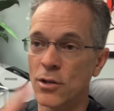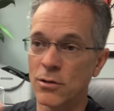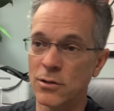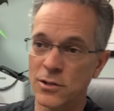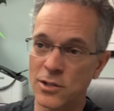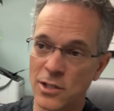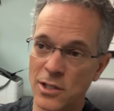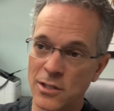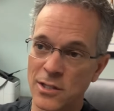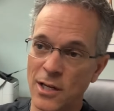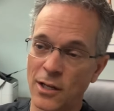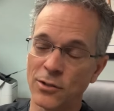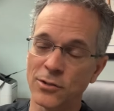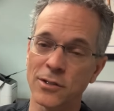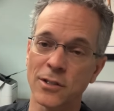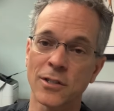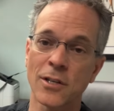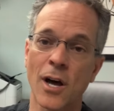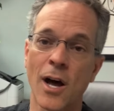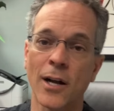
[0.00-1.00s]
she tells
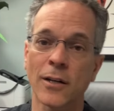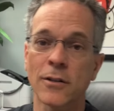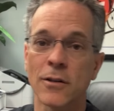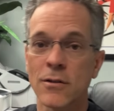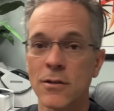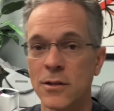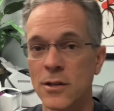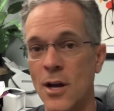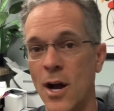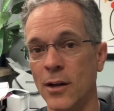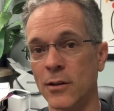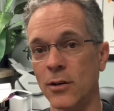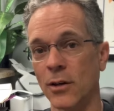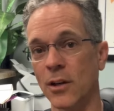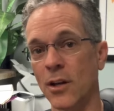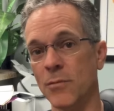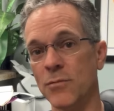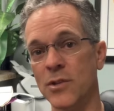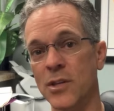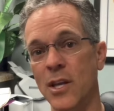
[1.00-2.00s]
the doctor
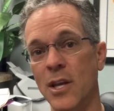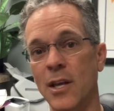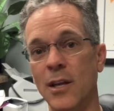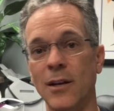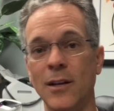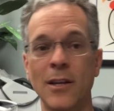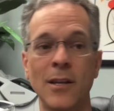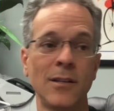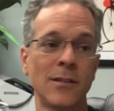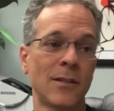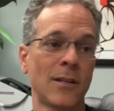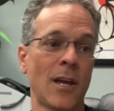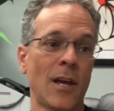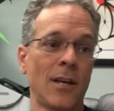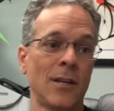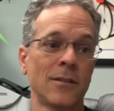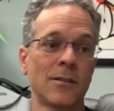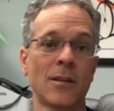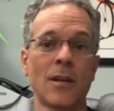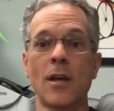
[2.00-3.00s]
comes in, he
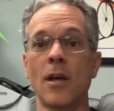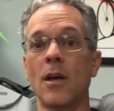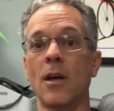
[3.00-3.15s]
says,